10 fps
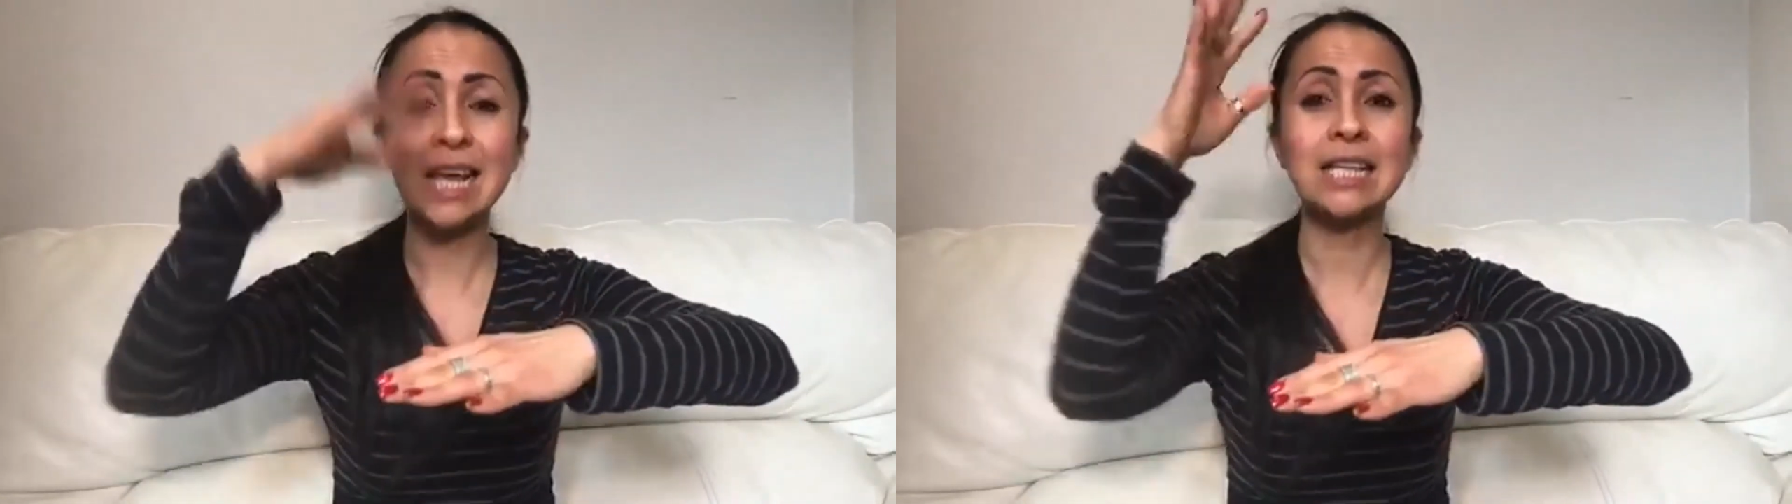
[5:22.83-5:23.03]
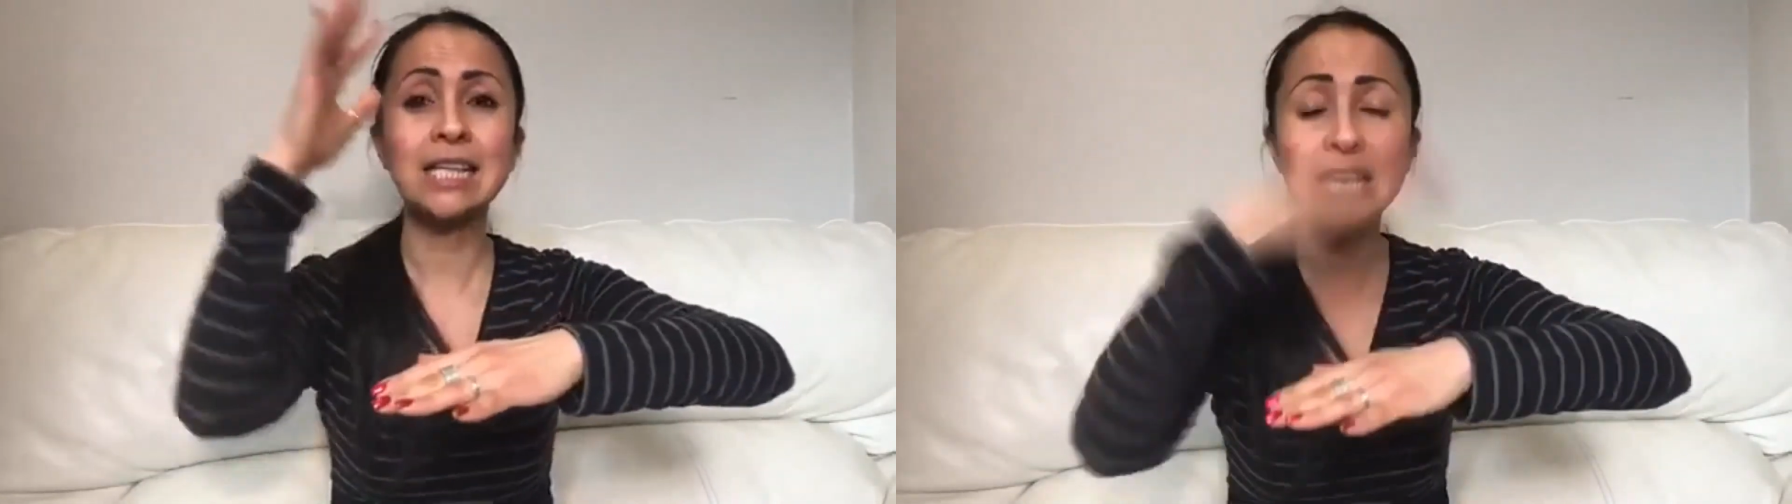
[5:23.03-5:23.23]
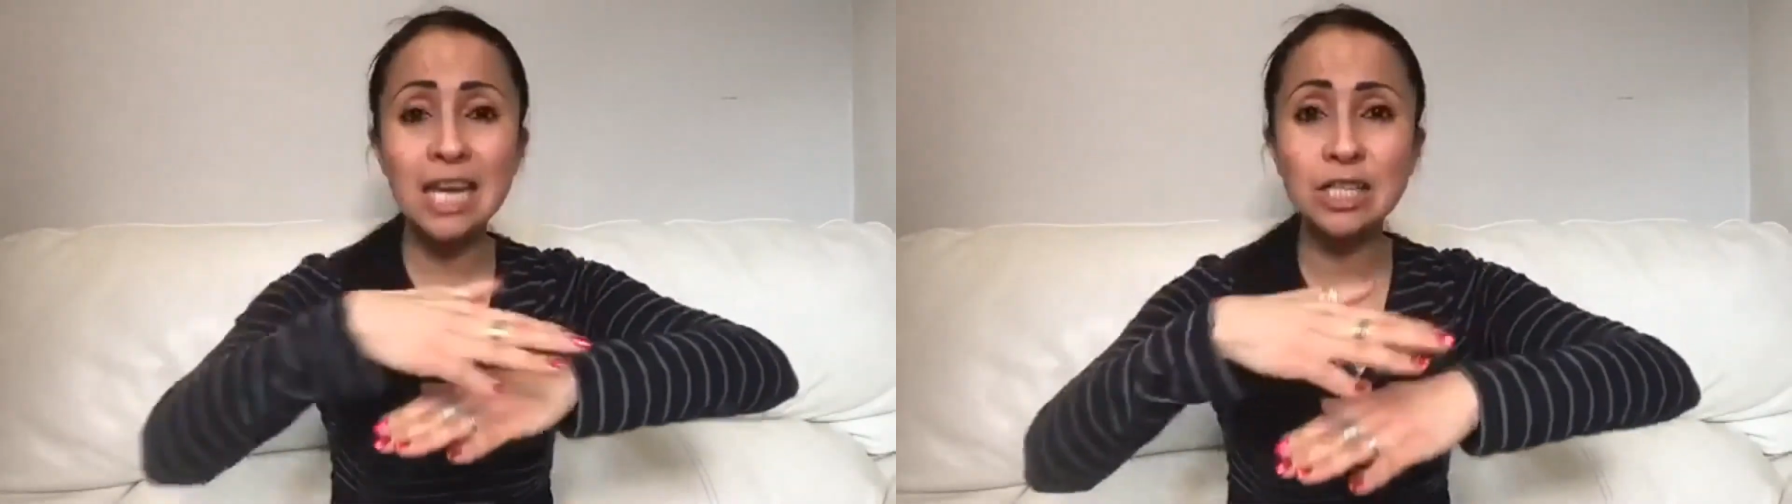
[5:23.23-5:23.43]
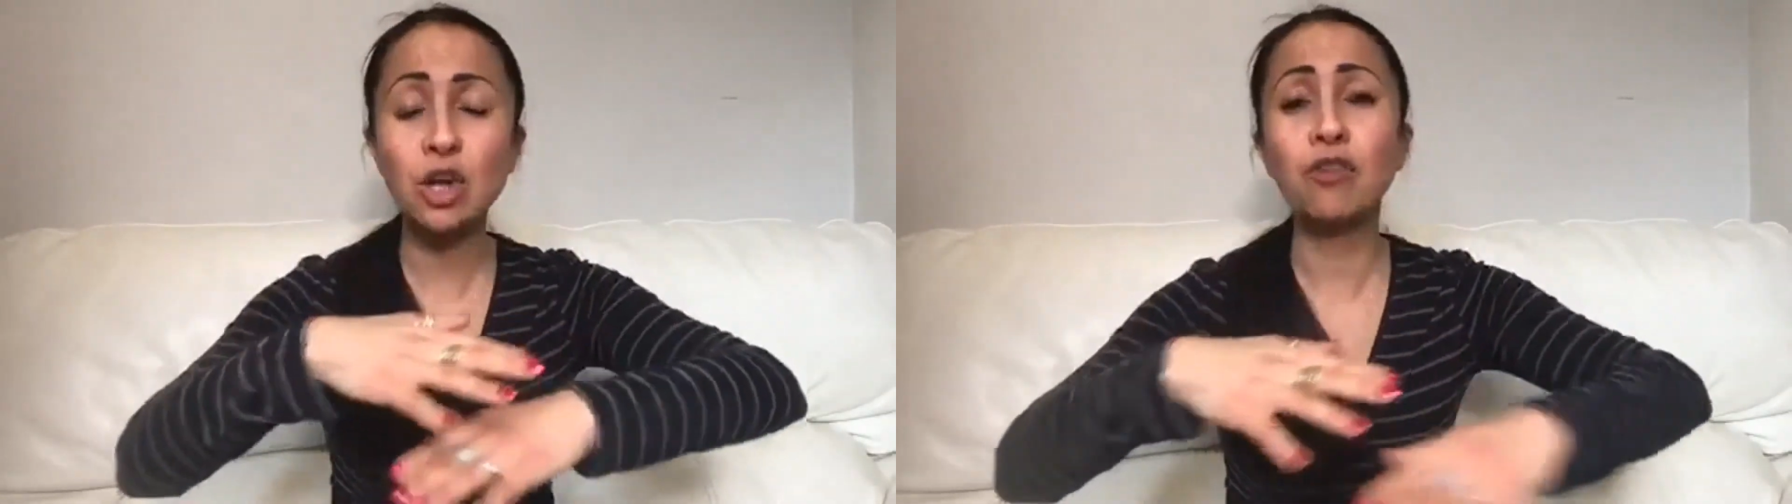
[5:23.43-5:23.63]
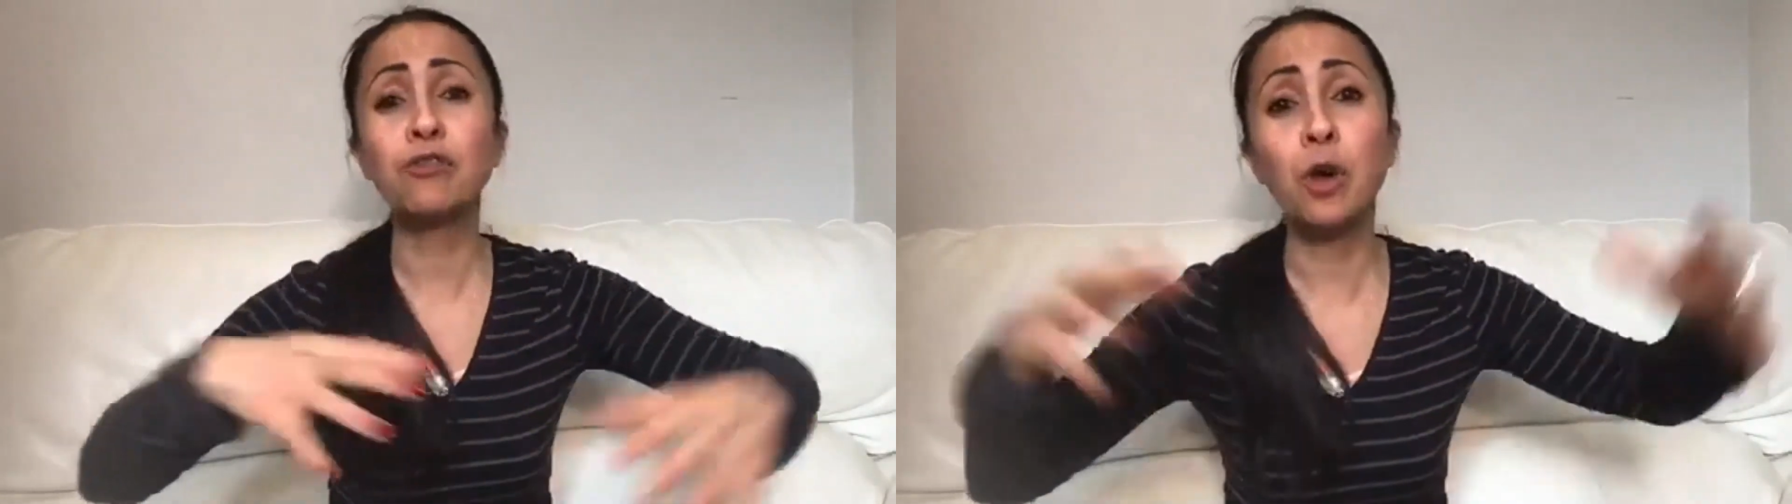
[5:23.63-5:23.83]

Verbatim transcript: and years of